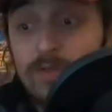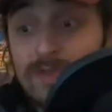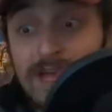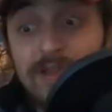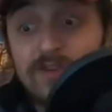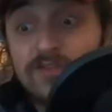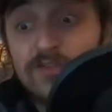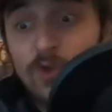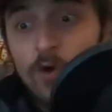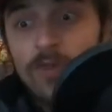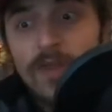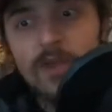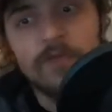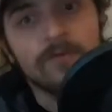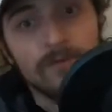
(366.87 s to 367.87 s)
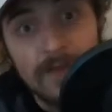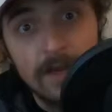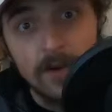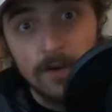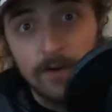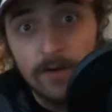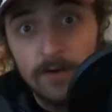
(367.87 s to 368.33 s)
let us know that your feet
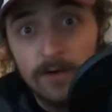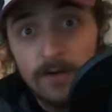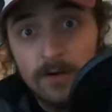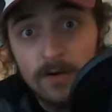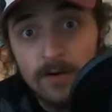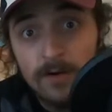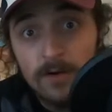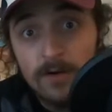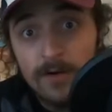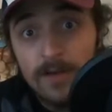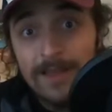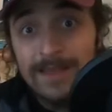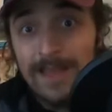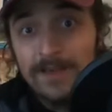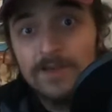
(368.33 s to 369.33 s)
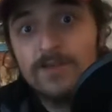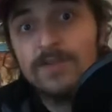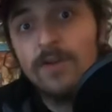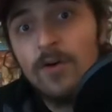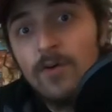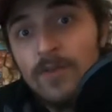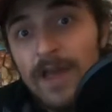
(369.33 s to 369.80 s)
hurt. Let us
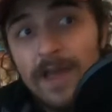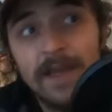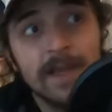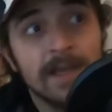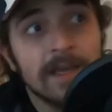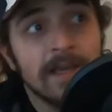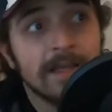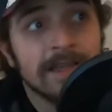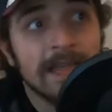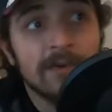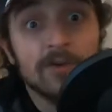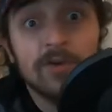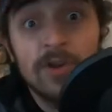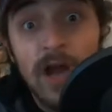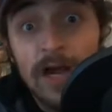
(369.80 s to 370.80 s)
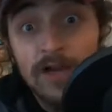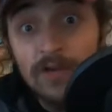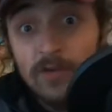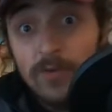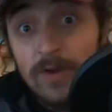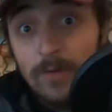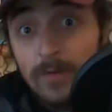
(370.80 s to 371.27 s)
know that you're not
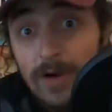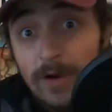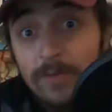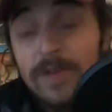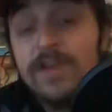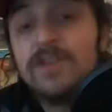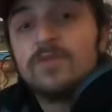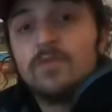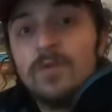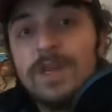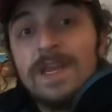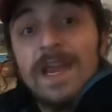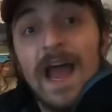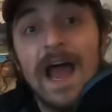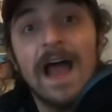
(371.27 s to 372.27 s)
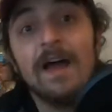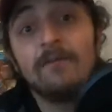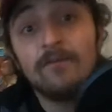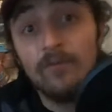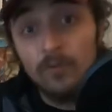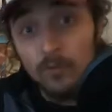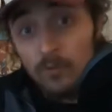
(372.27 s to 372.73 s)
doing well, because we have
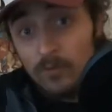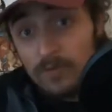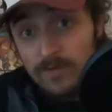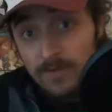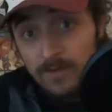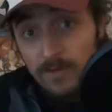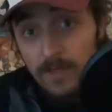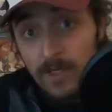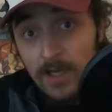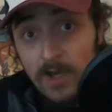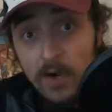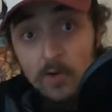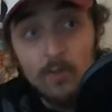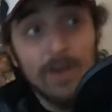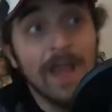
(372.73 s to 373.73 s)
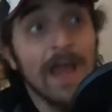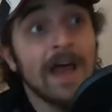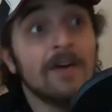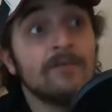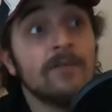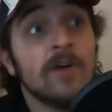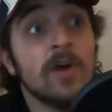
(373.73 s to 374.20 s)
tools. We
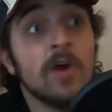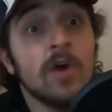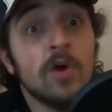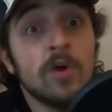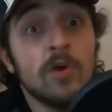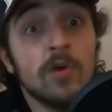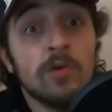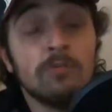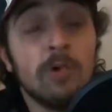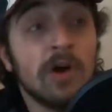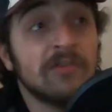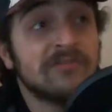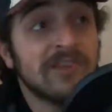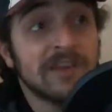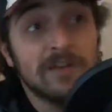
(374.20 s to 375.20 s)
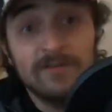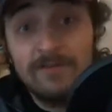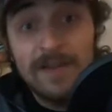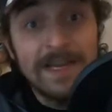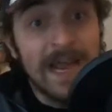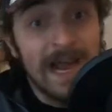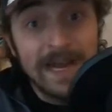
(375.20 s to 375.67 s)
have a set
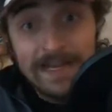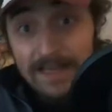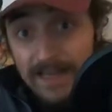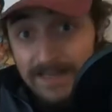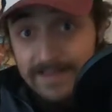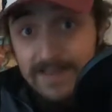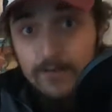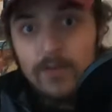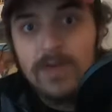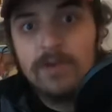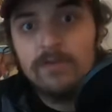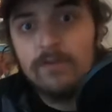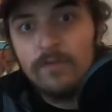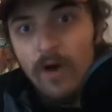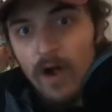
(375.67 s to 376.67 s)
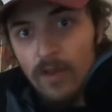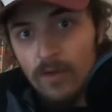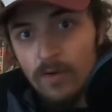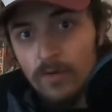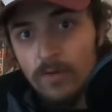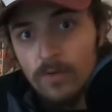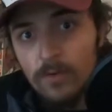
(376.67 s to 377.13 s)
of guidelines that we can
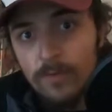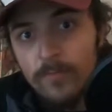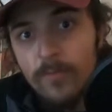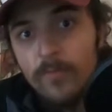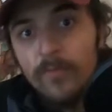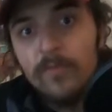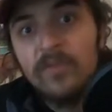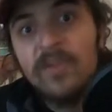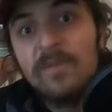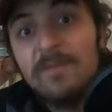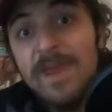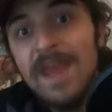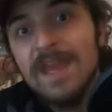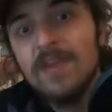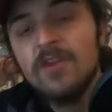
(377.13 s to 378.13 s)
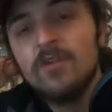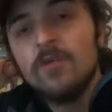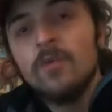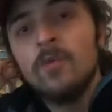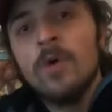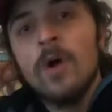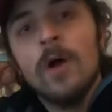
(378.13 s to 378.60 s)
follow to make
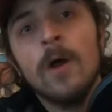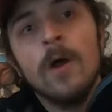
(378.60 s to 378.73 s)
you